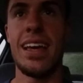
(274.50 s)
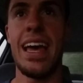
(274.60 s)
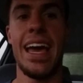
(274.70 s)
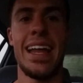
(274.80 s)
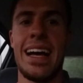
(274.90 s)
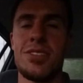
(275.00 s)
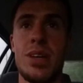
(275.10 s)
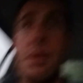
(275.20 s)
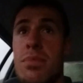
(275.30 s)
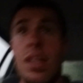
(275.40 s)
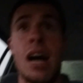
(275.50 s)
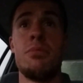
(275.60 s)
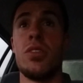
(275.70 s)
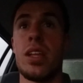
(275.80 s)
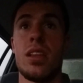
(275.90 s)
And
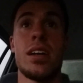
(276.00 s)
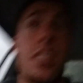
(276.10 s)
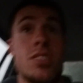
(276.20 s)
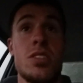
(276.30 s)
I'm really lucky.